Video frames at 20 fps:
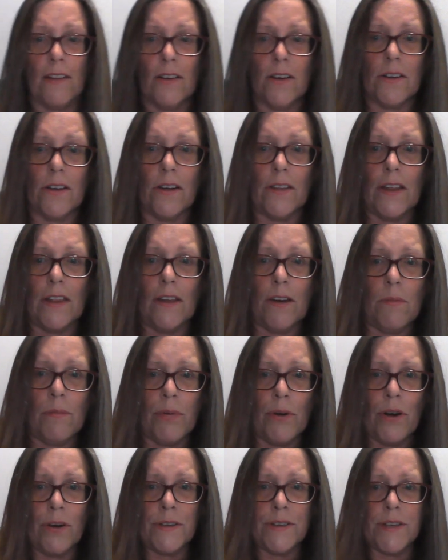Look at all the little
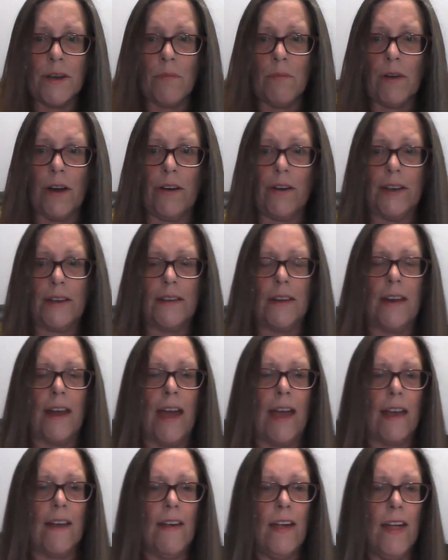birds I'm wearing
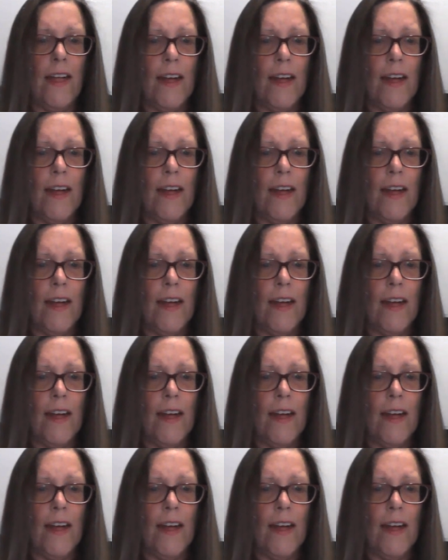today.